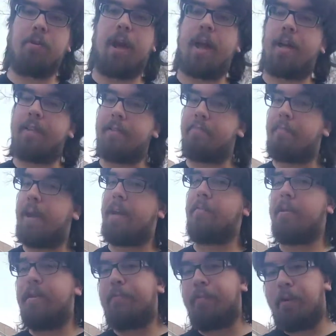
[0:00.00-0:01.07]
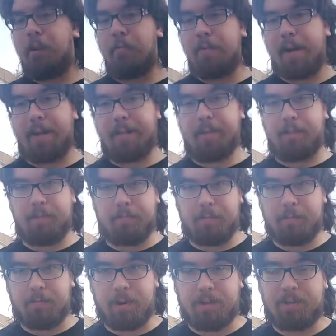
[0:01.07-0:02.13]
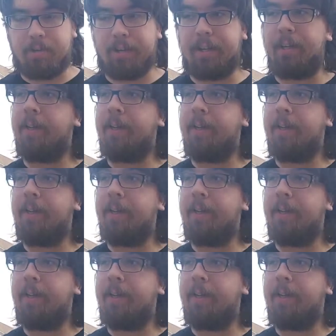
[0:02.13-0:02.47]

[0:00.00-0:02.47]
has made me fall back in love with wrestling.